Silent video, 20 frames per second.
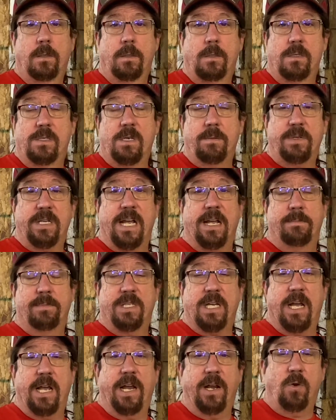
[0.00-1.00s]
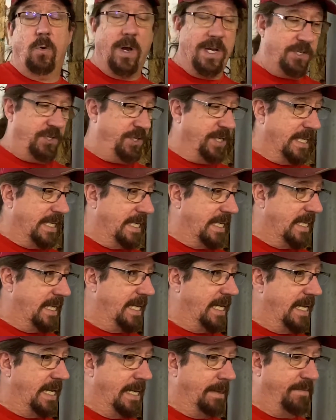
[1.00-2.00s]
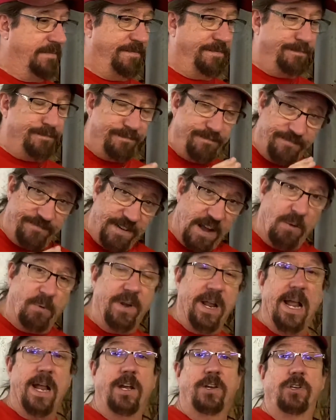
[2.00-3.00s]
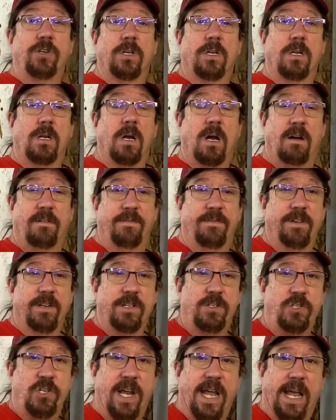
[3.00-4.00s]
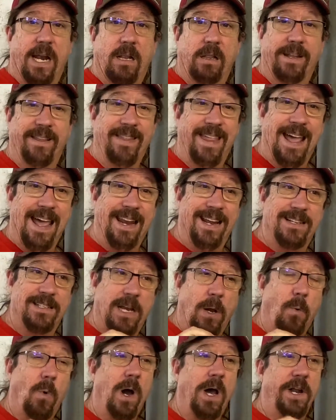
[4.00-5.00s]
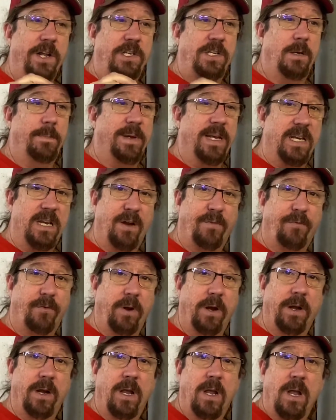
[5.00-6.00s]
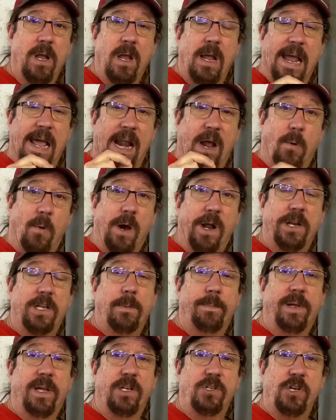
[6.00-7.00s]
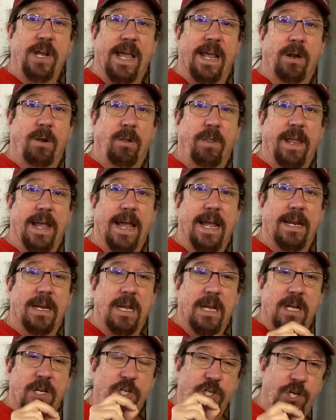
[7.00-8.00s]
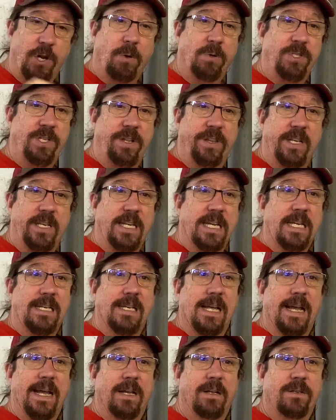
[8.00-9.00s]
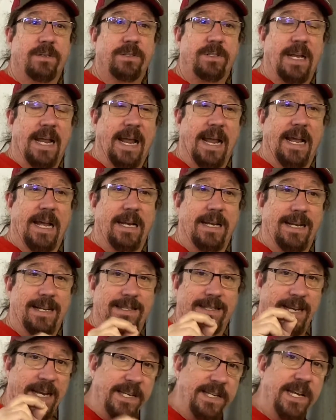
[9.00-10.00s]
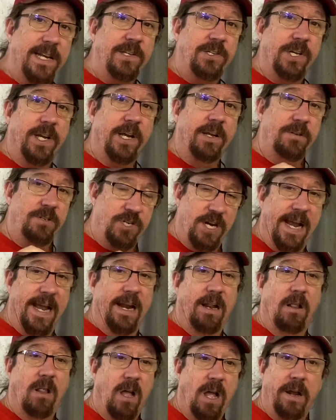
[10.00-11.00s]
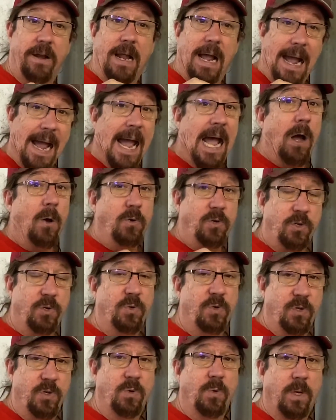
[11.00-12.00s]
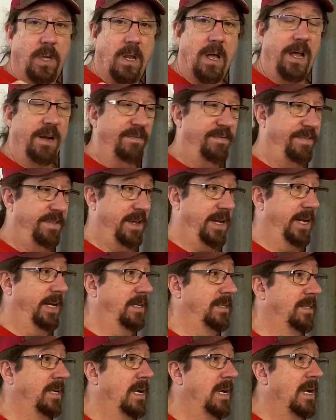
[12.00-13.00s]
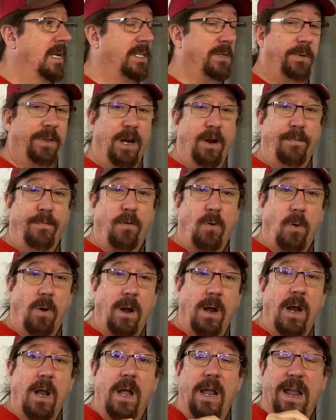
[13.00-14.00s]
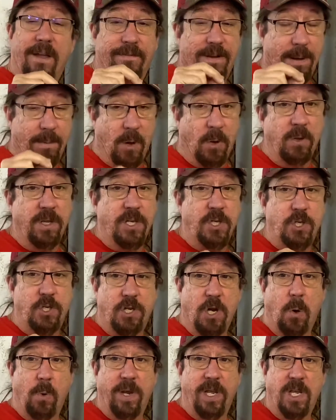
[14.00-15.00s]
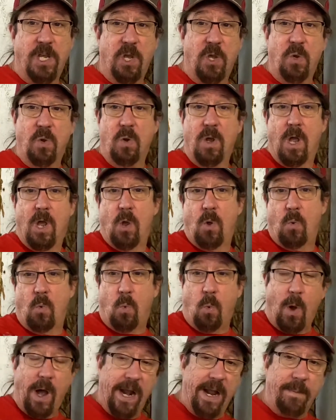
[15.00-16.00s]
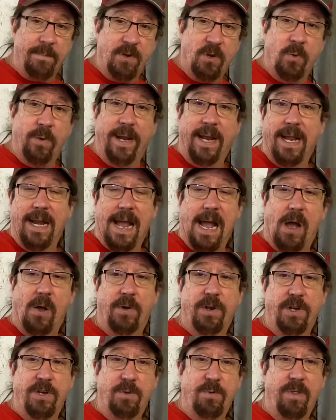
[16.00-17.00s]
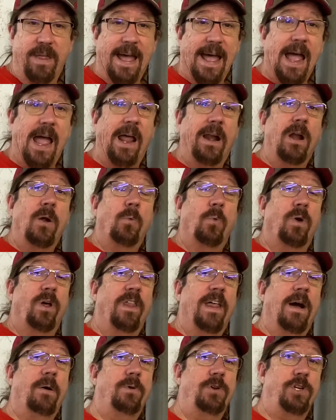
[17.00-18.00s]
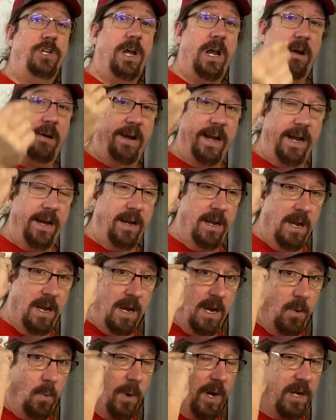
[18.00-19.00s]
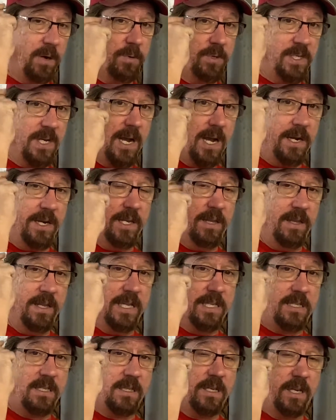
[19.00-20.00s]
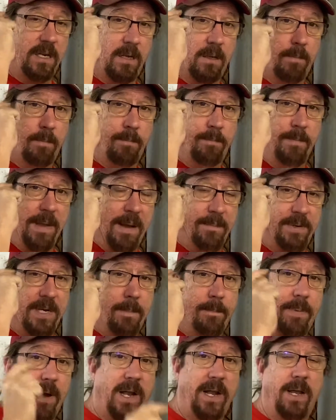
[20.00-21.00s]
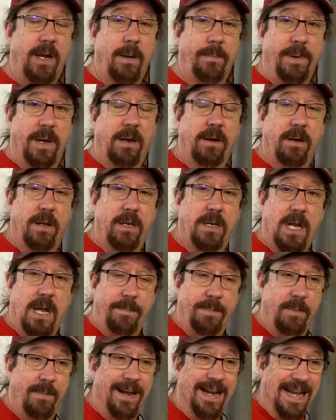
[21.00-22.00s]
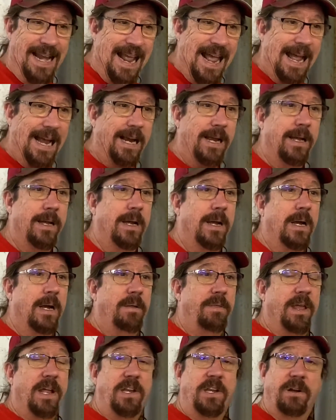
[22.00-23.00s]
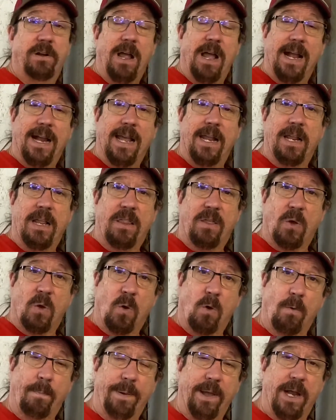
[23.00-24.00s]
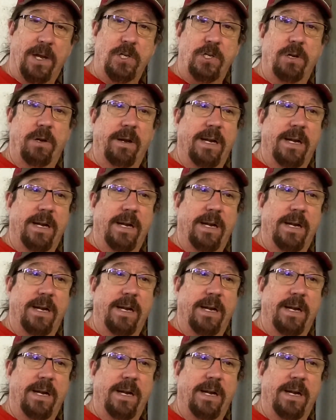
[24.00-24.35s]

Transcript: Sometimes I question the foundation of this channel, and that is I want it to be different, and I want it to be a channel that shows you the details and is a teaching channel on how to do a lot of things. So therefore, if I'm only showing you what I'm doing and how to do that without sharing what goes on in this little empty bucket up here on top of my neck, then you're not getting the whole picture.